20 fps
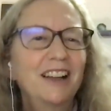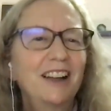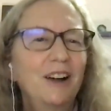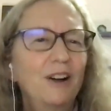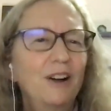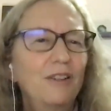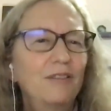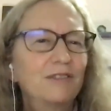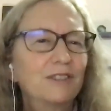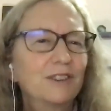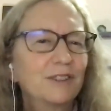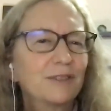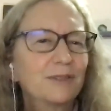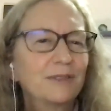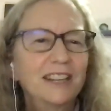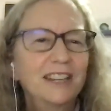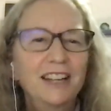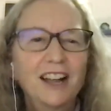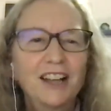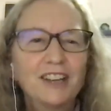Over
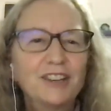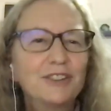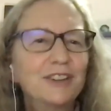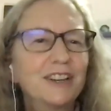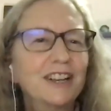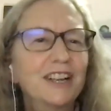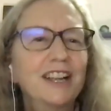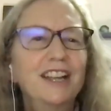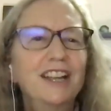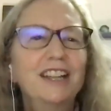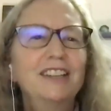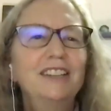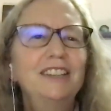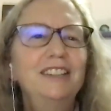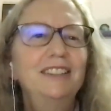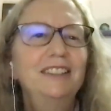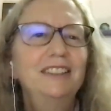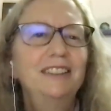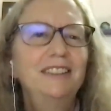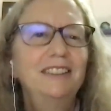300
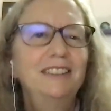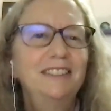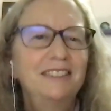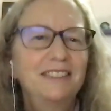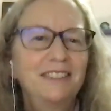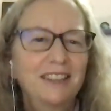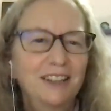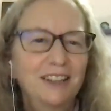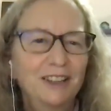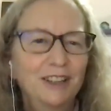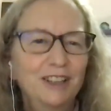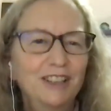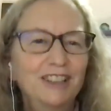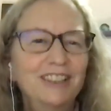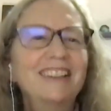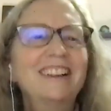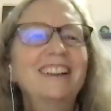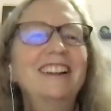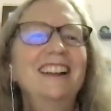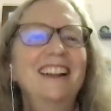
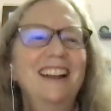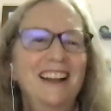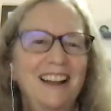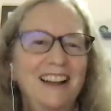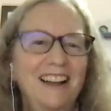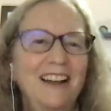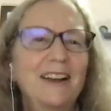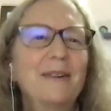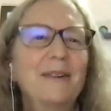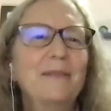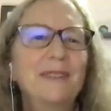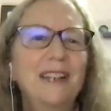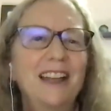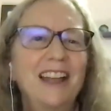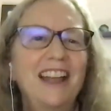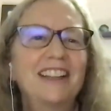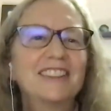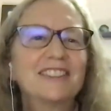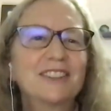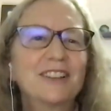still. And
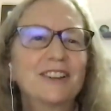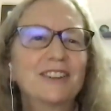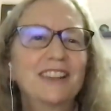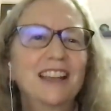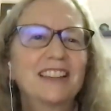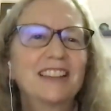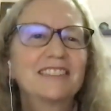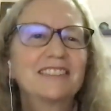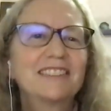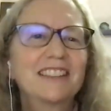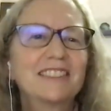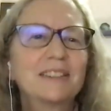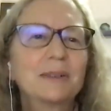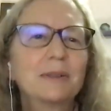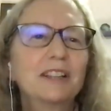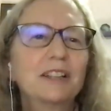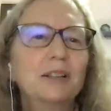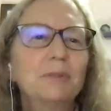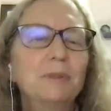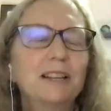so that's a
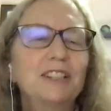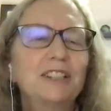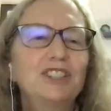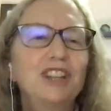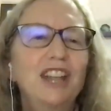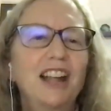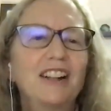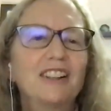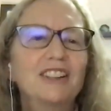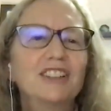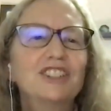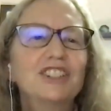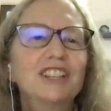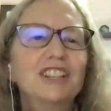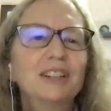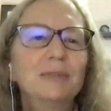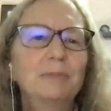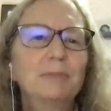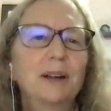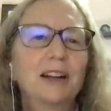little bit
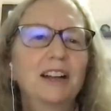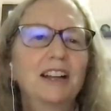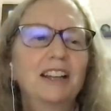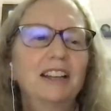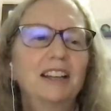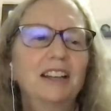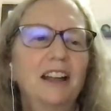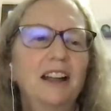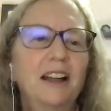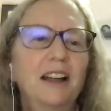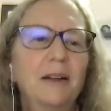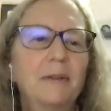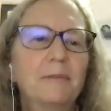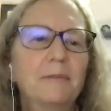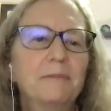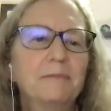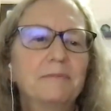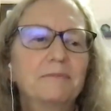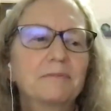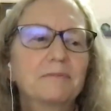challenging, but
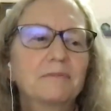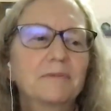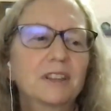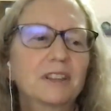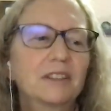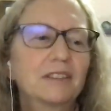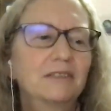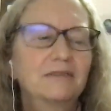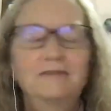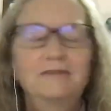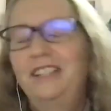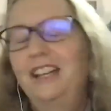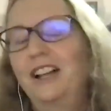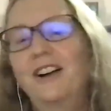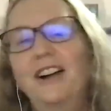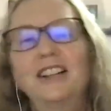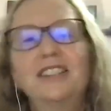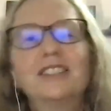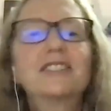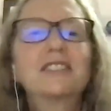
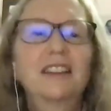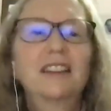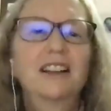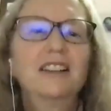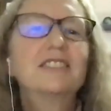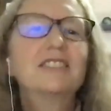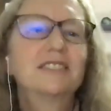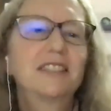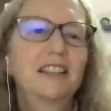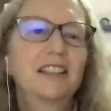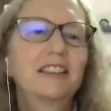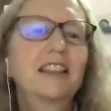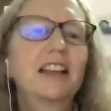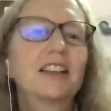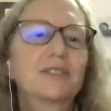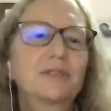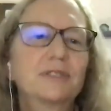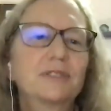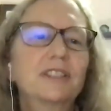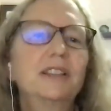I just think
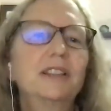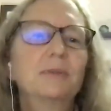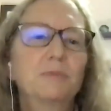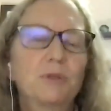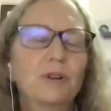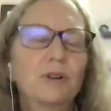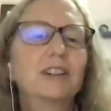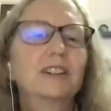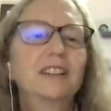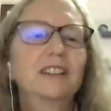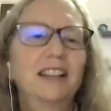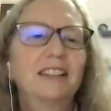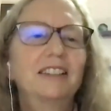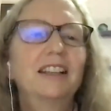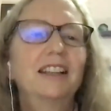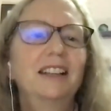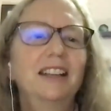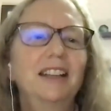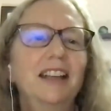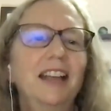that's really
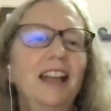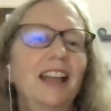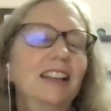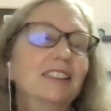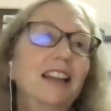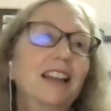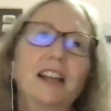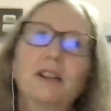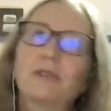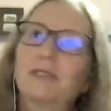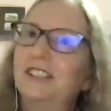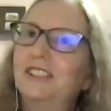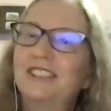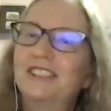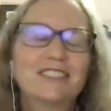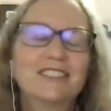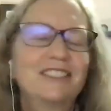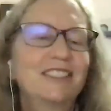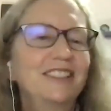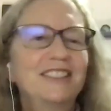important. And language
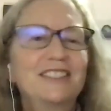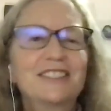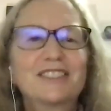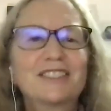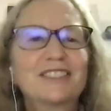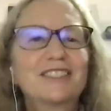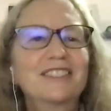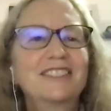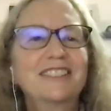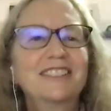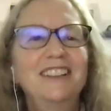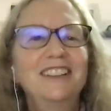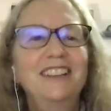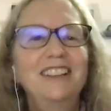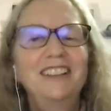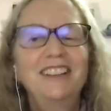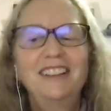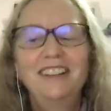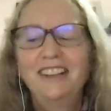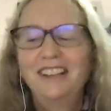
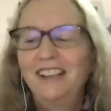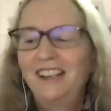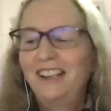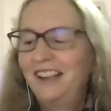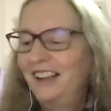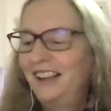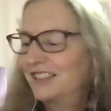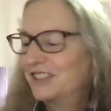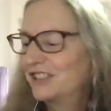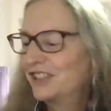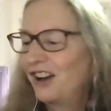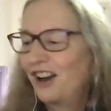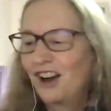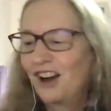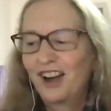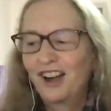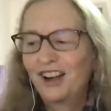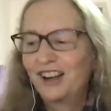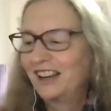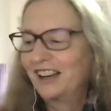it's
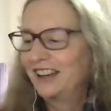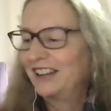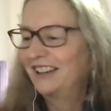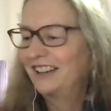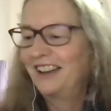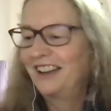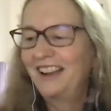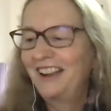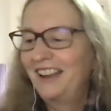hard, and